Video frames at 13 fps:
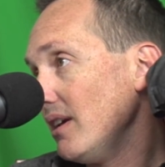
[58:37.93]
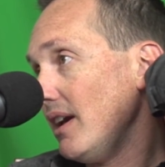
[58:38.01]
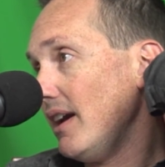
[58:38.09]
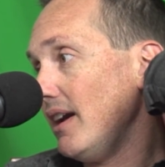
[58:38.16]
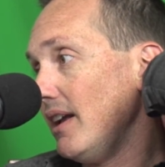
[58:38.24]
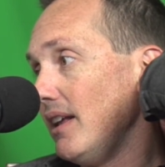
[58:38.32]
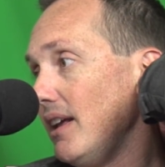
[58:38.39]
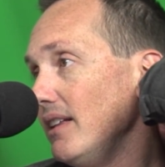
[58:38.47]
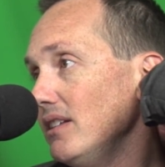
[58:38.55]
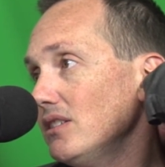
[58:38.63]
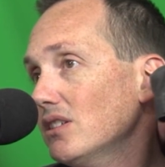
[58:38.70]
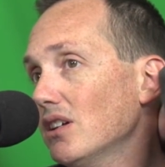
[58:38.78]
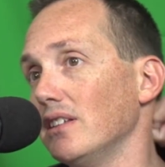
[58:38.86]
And
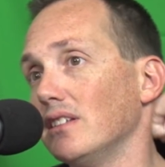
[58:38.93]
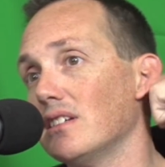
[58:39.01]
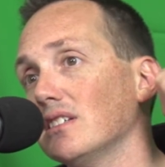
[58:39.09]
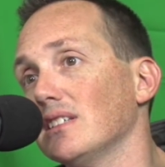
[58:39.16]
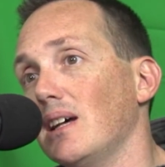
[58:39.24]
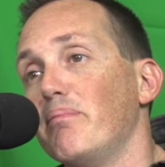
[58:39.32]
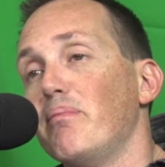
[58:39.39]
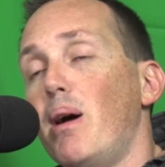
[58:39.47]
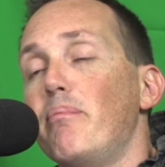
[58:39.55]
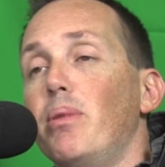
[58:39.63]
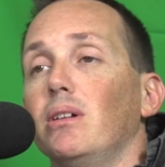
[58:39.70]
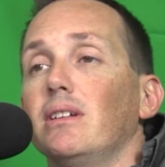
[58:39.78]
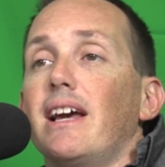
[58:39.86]
it's good because I'm
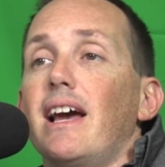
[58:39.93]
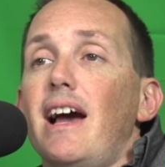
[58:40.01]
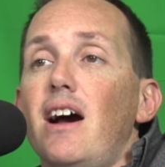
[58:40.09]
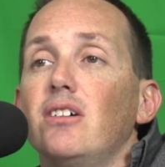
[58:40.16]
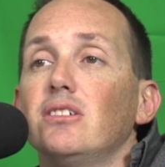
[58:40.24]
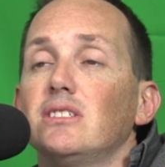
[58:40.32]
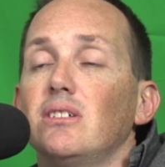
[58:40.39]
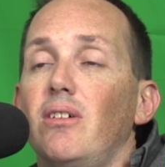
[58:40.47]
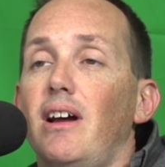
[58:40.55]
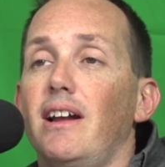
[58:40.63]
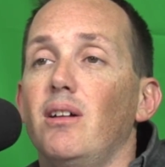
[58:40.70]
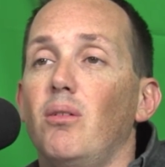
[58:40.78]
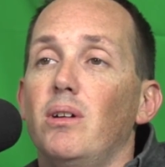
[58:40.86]
building a house, so
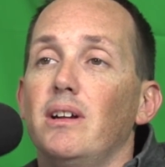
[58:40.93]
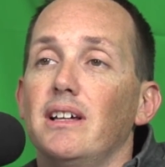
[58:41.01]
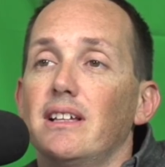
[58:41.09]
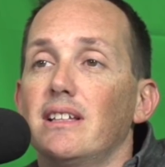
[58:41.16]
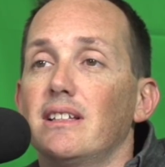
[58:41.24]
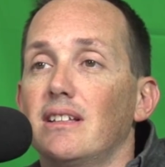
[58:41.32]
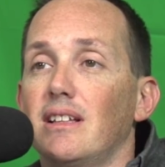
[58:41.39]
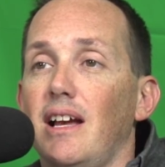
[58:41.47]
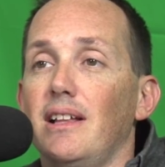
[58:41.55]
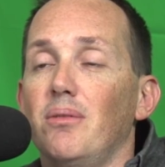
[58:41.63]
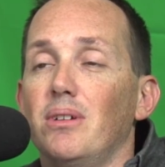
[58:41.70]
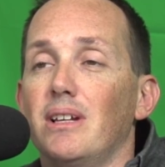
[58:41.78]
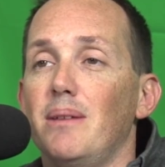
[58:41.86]
I don't want
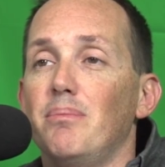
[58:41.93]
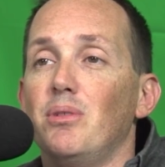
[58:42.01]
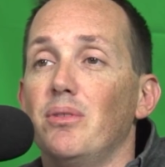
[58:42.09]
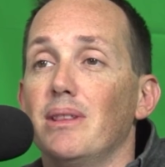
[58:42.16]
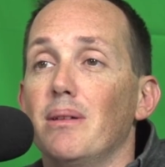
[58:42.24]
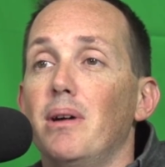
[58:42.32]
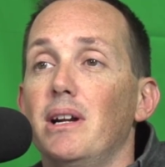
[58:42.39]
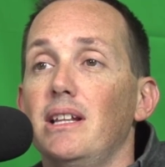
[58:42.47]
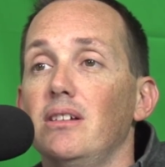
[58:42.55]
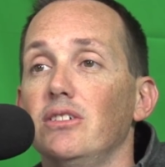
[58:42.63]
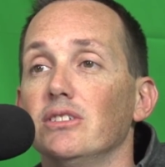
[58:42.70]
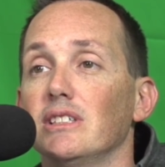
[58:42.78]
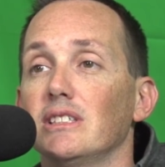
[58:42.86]
to keep doing the money
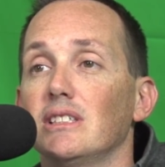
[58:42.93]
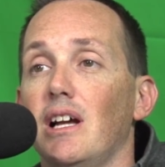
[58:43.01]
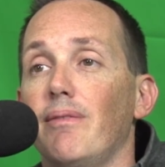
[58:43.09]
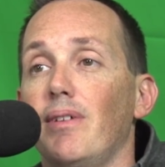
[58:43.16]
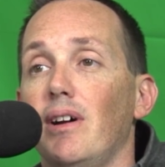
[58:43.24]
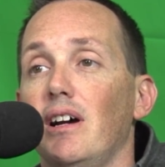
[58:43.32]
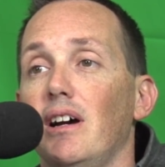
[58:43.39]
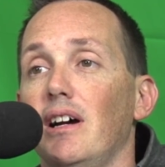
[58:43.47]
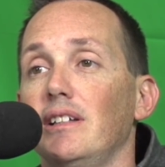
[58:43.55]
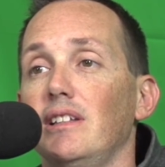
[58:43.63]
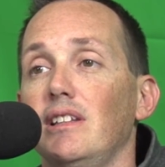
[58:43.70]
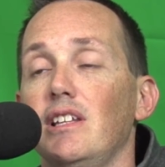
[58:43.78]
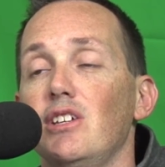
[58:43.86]
losing stuff
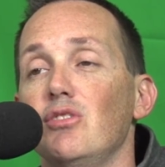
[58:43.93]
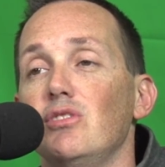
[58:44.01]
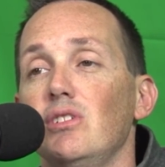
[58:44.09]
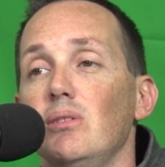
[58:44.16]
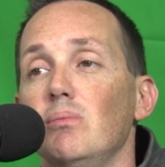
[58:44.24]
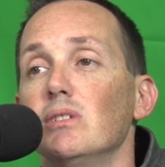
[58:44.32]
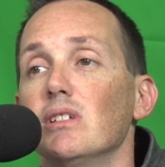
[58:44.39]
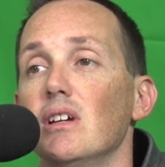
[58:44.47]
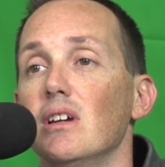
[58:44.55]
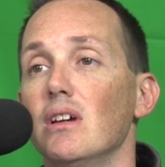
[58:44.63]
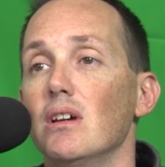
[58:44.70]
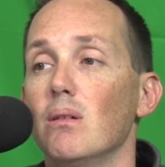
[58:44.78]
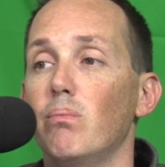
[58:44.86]
on the YouTubes,
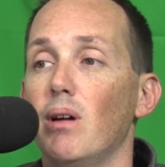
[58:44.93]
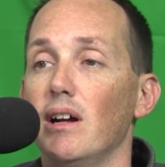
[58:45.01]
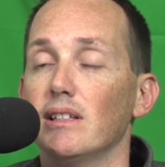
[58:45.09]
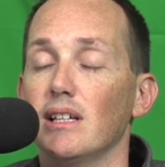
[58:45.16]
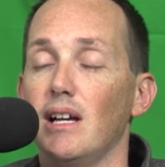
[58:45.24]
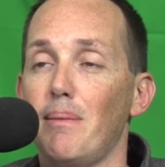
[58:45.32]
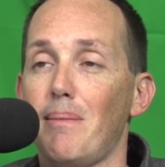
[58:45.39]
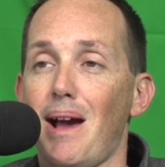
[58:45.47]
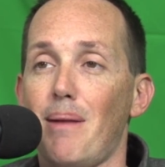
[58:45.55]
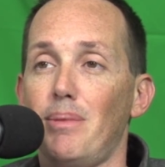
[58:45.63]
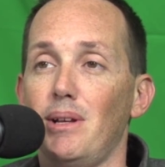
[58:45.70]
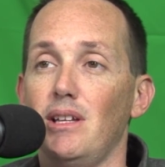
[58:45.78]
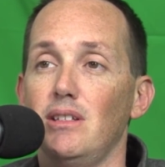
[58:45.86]
but I'm
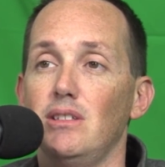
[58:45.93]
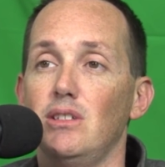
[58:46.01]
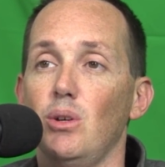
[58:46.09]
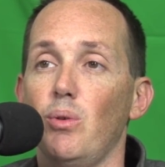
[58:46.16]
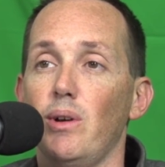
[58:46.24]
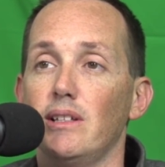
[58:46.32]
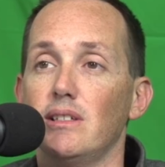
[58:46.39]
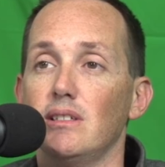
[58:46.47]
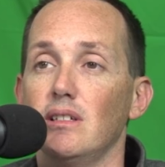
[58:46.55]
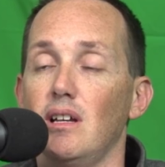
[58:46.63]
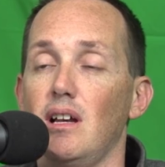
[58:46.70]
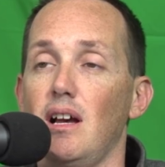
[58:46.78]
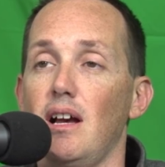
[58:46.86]
happy to do it
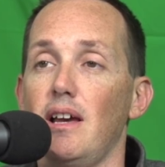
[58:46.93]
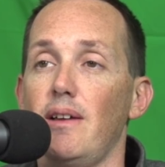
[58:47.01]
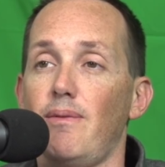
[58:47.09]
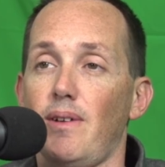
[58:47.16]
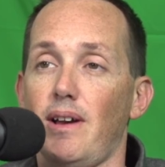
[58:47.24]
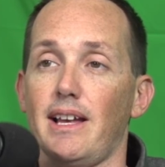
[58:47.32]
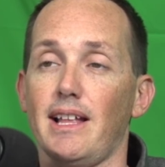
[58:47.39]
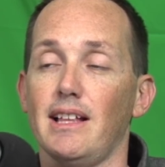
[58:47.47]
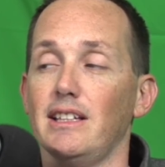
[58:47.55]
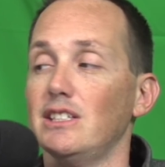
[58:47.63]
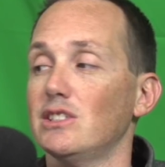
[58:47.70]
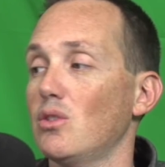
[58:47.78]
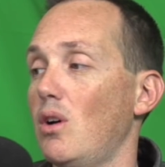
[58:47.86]
if I can at
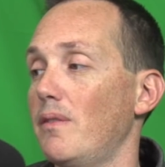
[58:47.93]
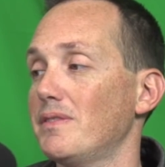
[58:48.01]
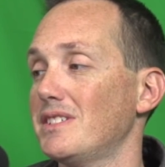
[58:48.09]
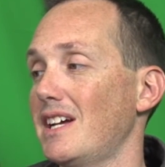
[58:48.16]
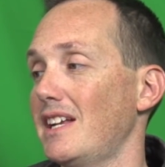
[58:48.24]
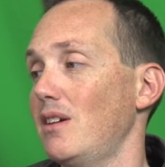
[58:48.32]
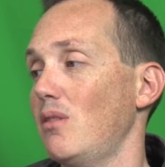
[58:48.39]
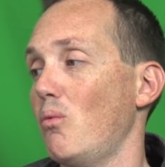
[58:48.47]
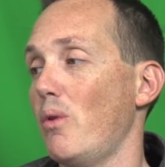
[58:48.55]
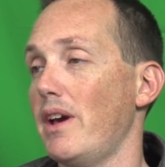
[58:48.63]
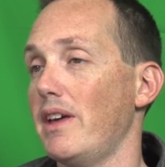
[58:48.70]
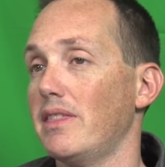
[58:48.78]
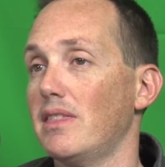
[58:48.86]
least offset it
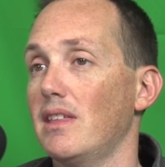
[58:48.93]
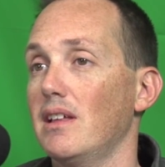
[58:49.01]
with